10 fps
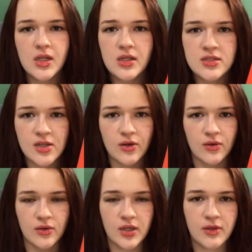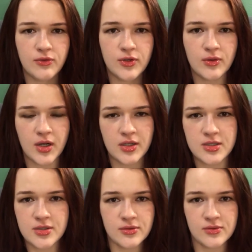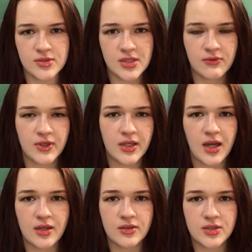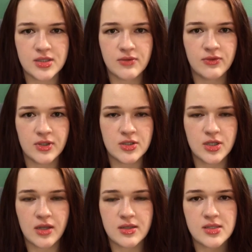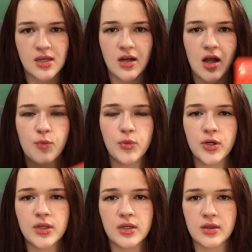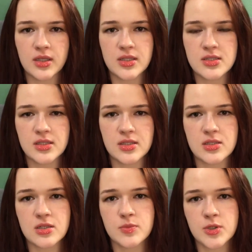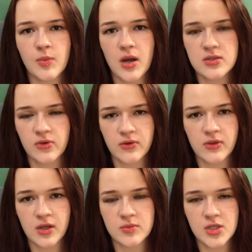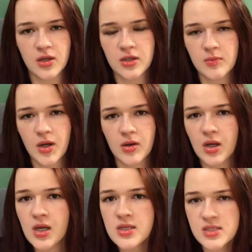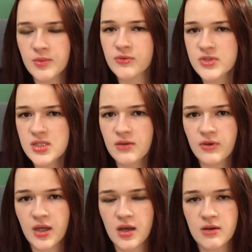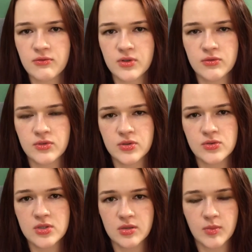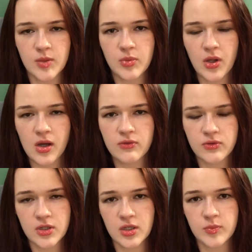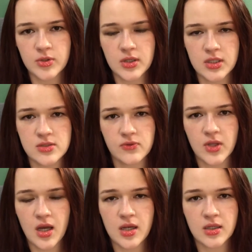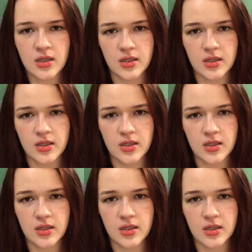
So if you are into stuff like that, you can definitely try these, and I'll put links in the description box for everything I'm talking about. Some of the stuff I have reviews on my blog for, and I'll put links for that.